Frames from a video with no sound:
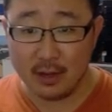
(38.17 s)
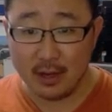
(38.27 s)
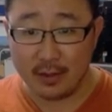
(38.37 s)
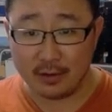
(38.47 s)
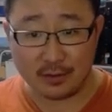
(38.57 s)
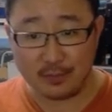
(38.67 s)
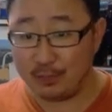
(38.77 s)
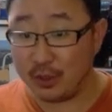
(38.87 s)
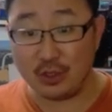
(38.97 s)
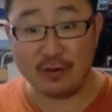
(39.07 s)
And there's a
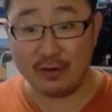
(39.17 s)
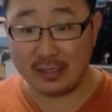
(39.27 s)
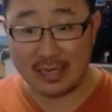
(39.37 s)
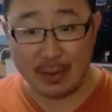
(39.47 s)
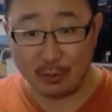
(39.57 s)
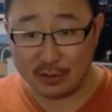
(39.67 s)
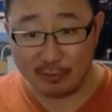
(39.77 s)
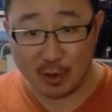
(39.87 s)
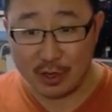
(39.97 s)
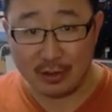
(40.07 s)
bunch of different examples of
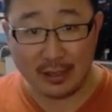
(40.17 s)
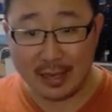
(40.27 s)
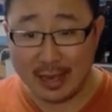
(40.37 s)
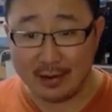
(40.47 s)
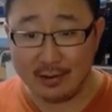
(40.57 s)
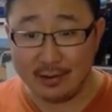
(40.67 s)
what you can get.